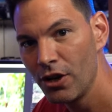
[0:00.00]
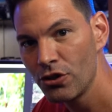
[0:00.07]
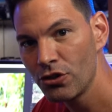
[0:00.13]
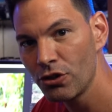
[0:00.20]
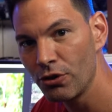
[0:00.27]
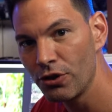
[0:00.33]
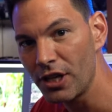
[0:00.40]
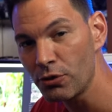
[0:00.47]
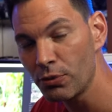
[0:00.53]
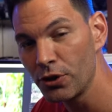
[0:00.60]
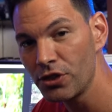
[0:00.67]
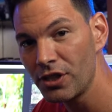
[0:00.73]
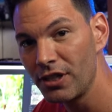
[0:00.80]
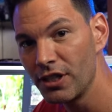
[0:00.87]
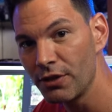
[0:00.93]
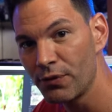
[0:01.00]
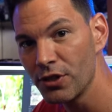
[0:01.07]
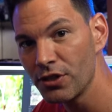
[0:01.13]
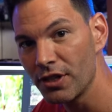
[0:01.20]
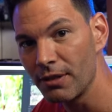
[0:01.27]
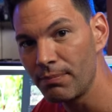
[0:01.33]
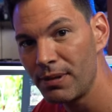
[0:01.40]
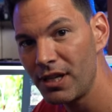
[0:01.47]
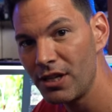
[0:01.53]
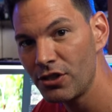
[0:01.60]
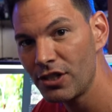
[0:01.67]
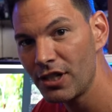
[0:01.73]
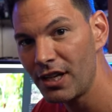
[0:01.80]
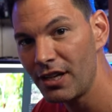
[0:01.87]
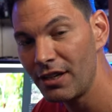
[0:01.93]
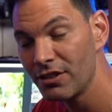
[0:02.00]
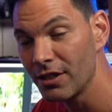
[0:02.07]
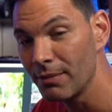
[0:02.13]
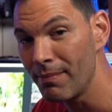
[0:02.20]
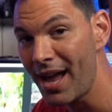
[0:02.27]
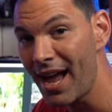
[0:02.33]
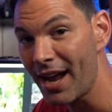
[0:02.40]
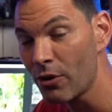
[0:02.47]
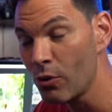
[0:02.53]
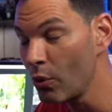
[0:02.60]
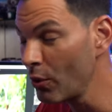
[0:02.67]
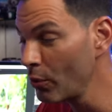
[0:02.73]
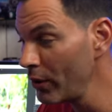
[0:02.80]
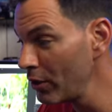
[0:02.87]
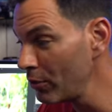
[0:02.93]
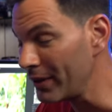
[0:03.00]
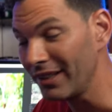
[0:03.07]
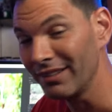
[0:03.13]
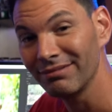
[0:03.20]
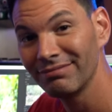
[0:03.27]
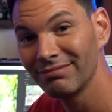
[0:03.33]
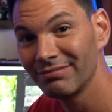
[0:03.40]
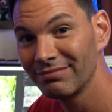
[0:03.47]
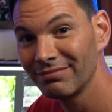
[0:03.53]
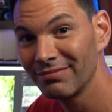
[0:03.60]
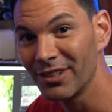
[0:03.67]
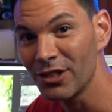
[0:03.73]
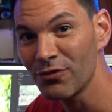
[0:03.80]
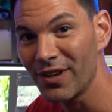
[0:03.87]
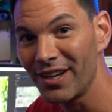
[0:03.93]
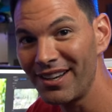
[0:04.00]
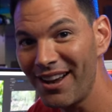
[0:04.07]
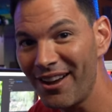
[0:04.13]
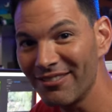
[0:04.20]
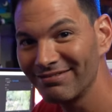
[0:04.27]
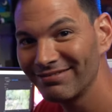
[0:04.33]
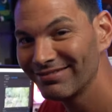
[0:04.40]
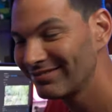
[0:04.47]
So that's where you'll see a difference on the PC to the Mac, or will we? Let's find out.